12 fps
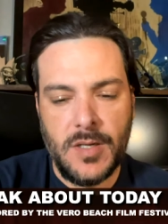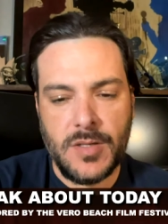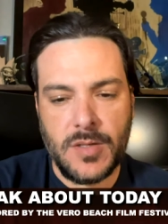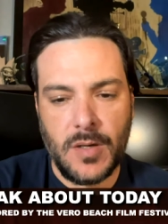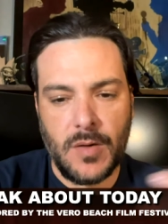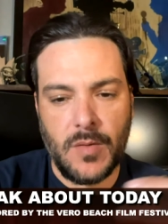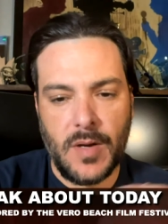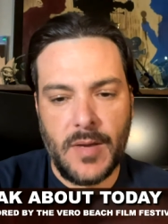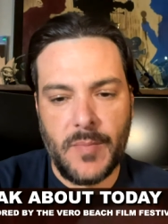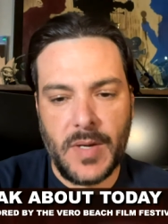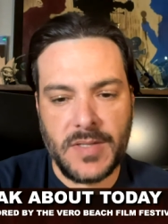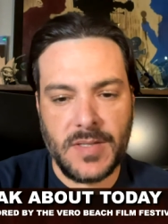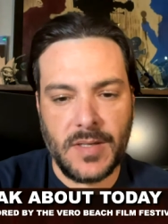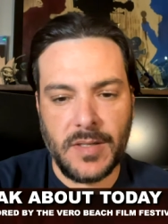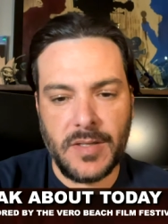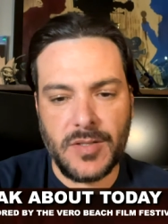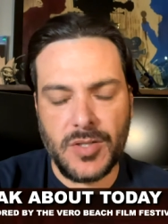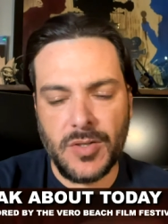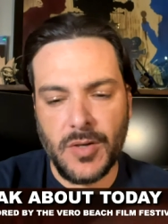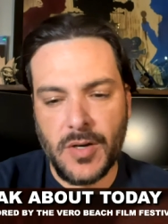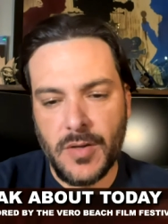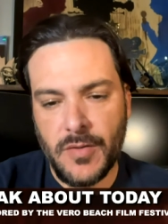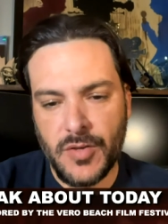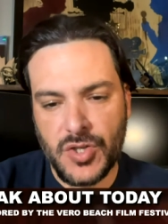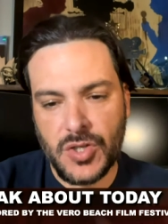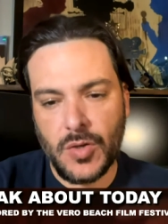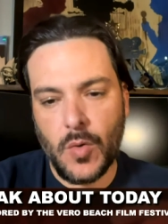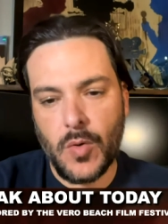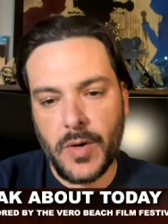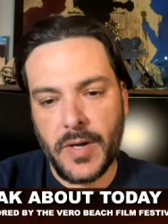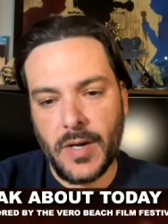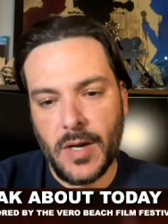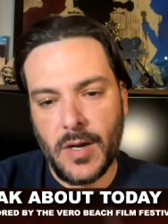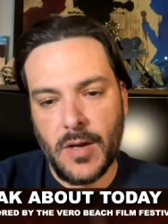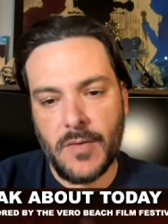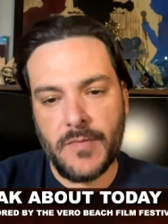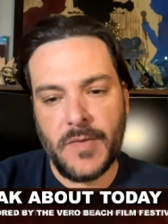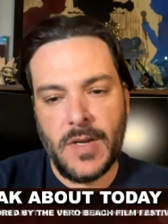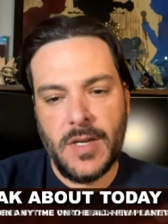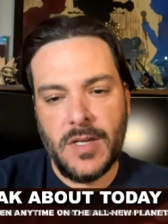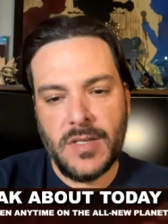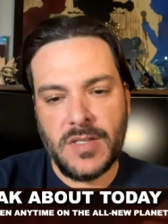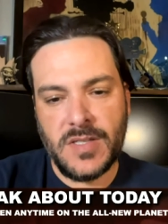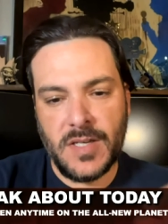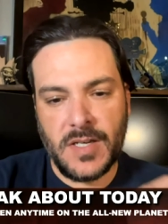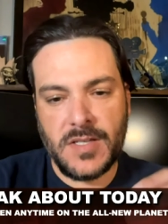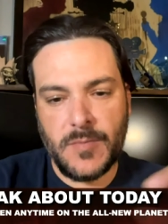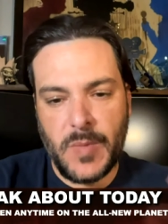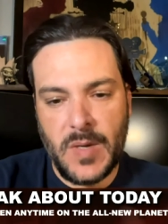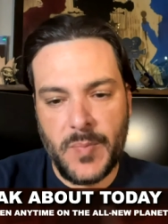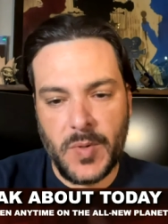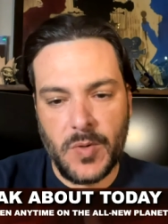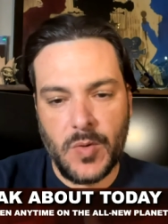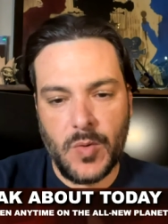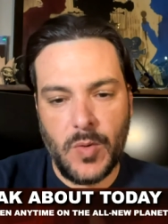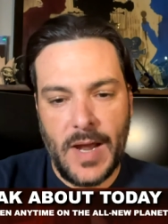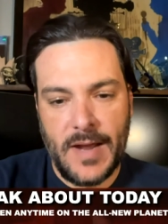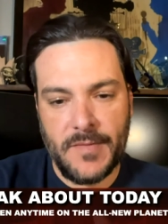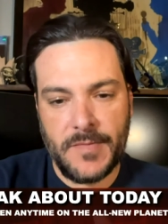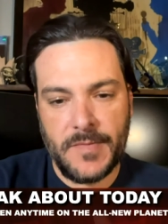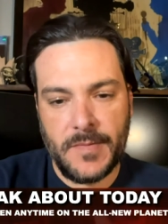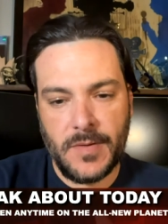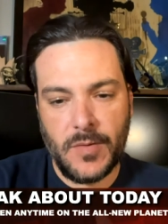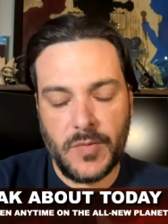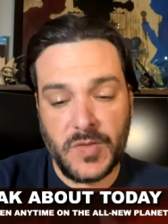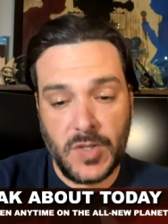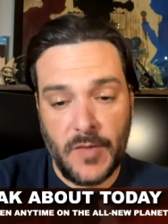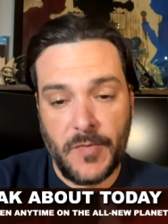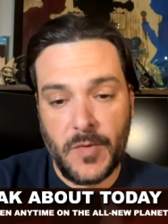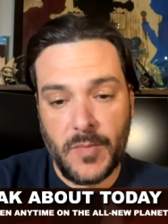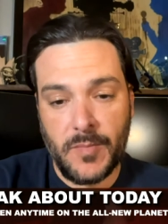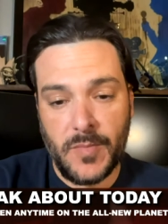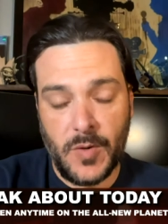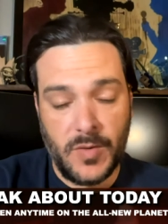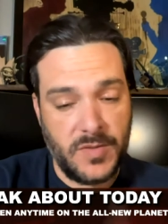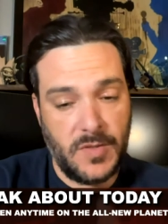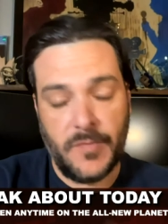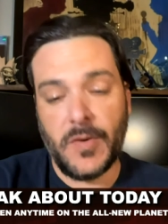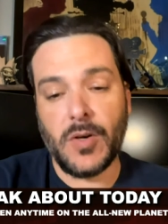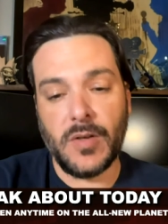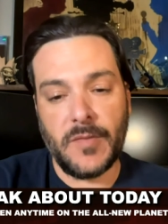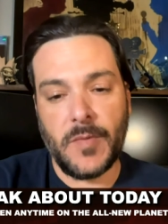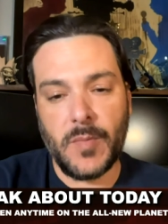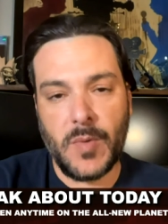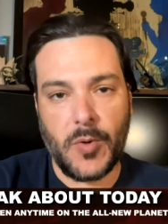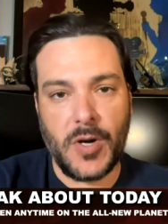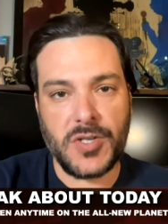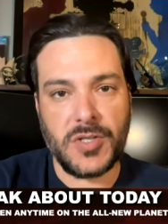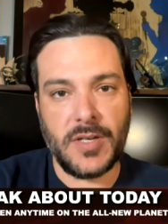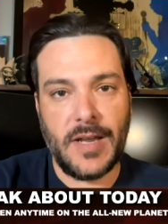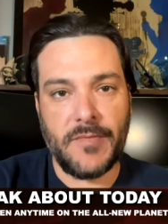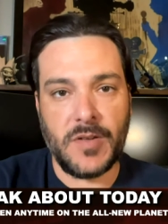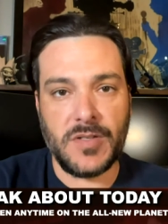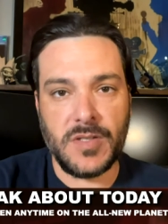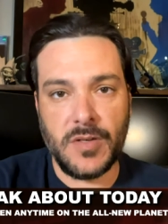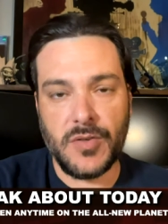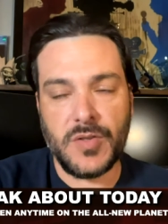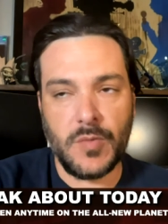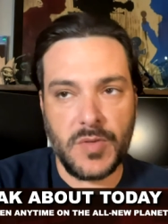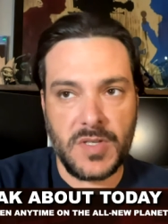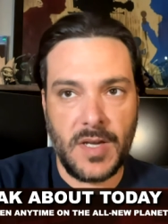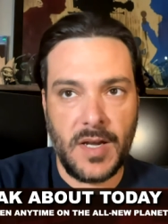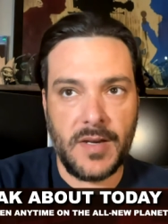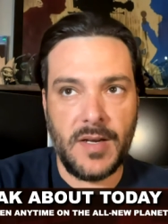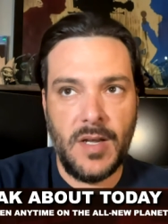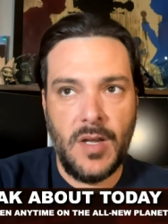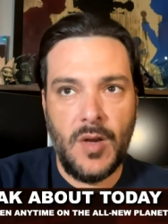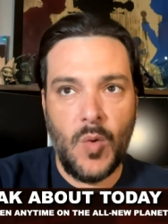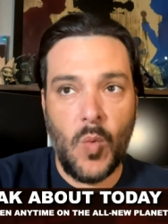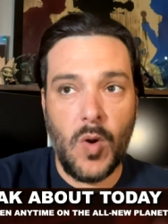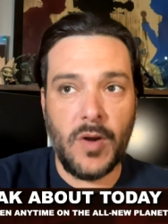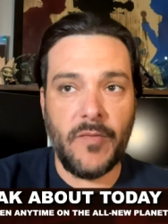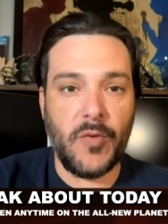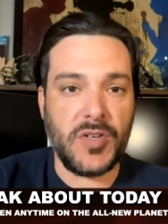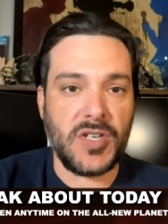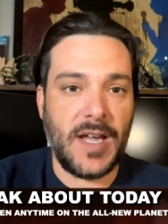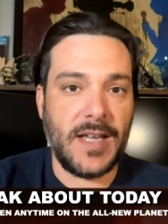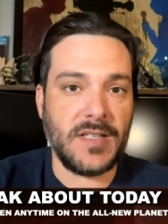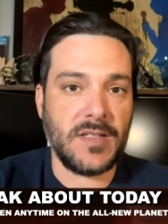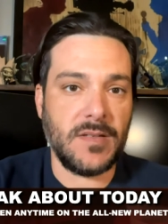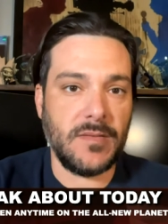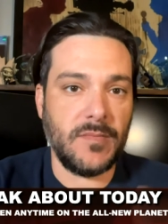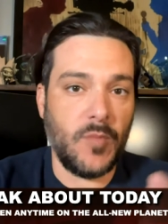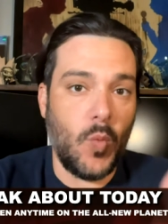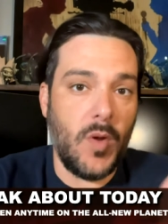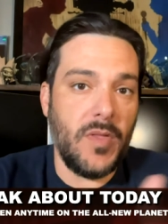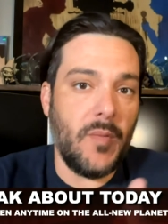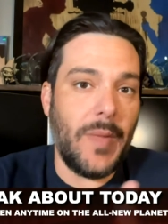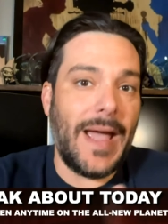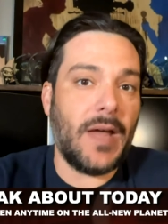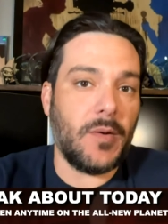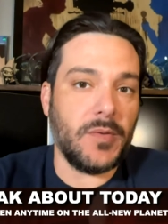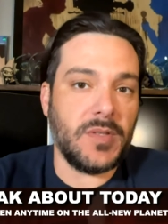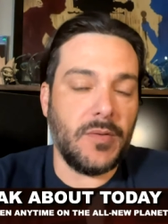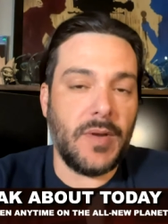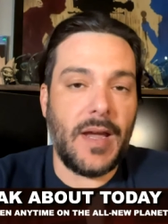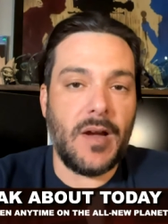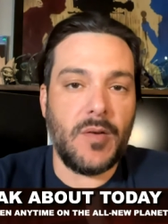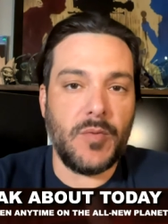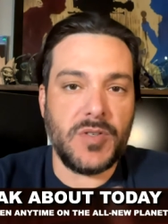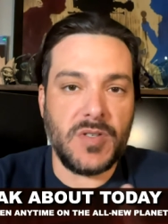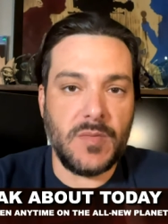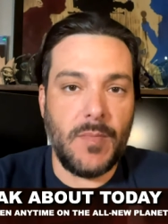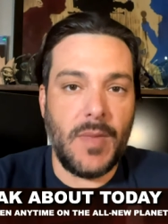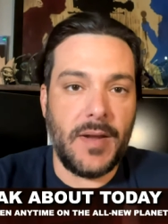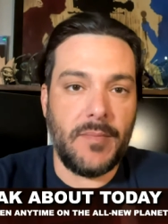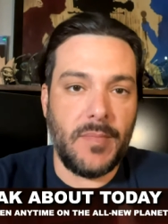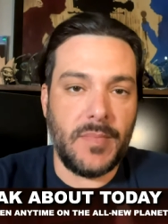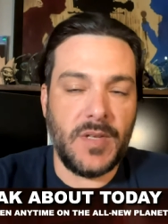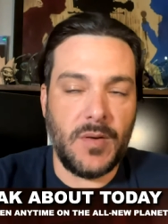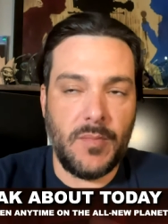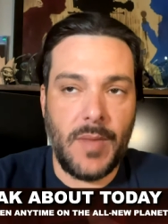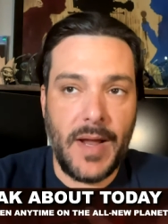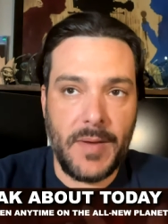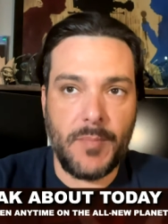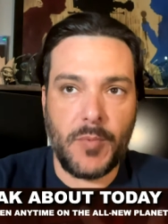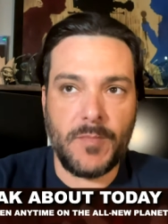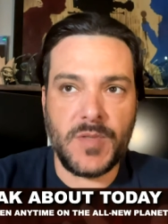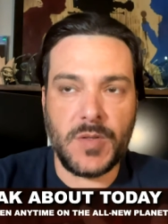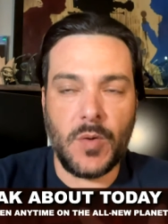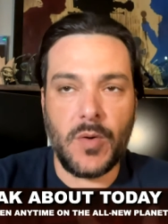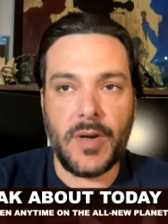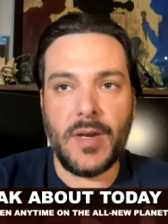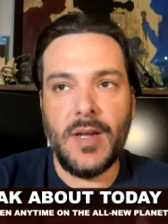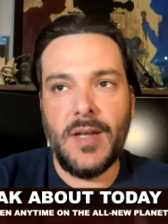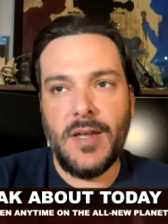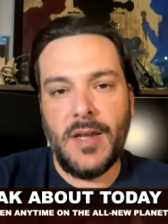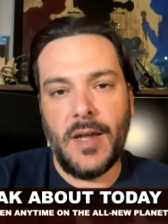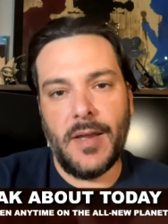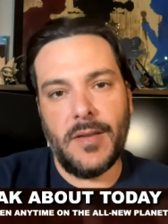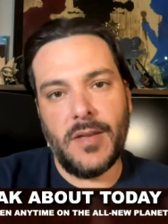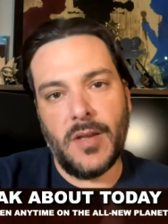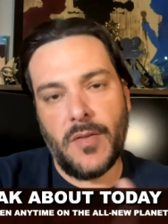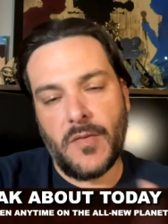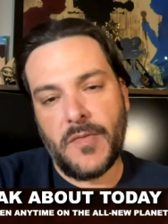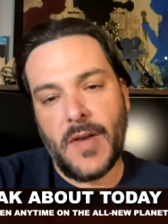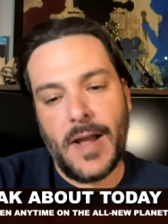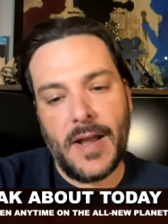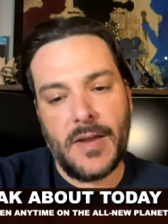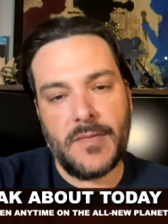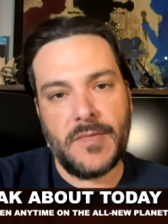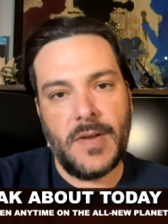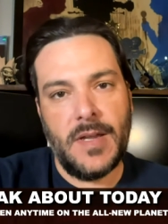So I basically took the story of six people who suffered severely from depression, have considered suicide, one of which has won the battle till now, which is my story, and the other five,